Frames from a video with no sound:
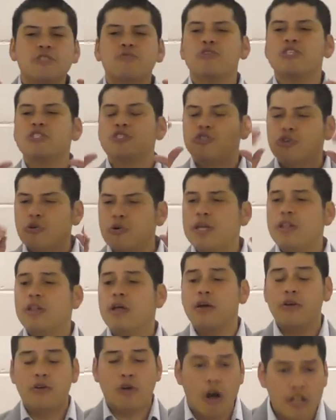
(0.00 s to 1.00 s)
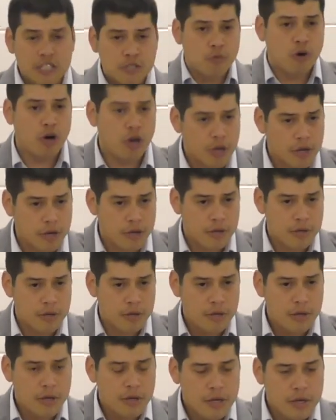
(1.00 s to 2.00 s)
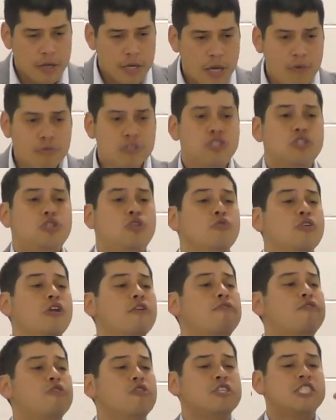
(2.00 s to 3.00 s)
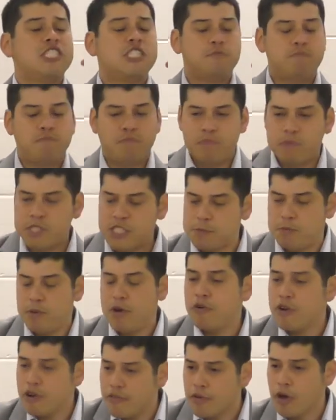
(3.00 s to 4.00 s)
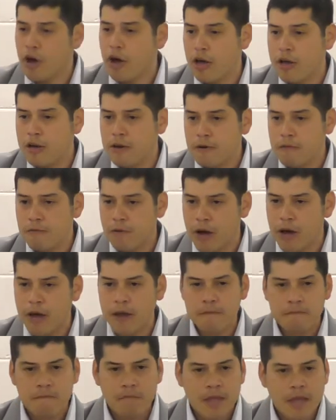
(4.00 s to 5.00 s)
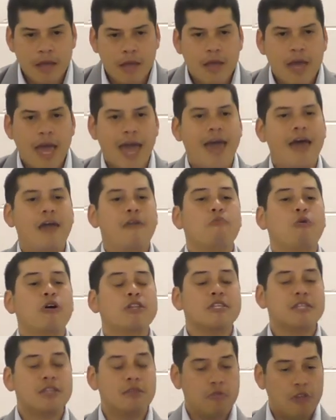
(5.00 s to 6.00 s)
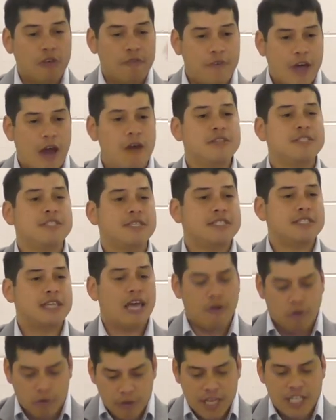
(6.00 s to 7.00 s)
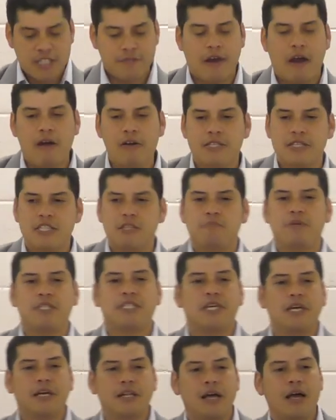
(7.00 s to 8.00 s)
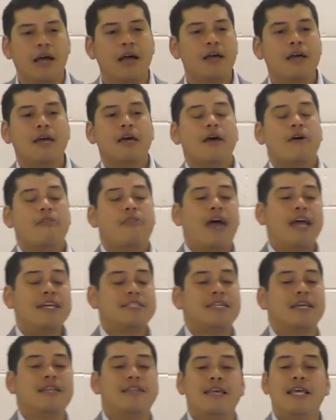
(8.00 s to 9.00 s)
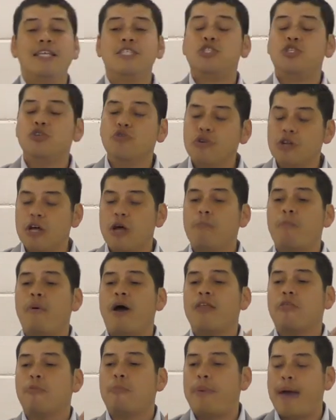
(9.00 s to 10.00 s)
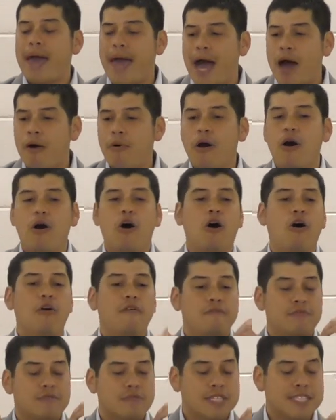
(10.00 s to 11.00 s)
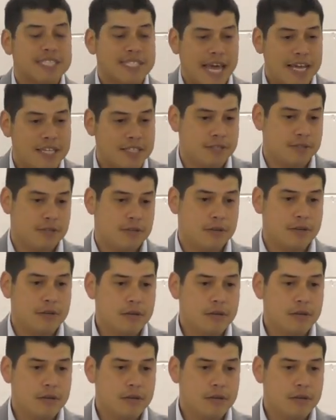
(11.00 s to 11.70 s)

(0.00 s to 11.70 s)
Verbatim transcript: was doing God's work. He was doing it through the Spirit of God, right? And what did the Pharisees say, or these Pharisees in particular? They said he's doing it by the power of Satan.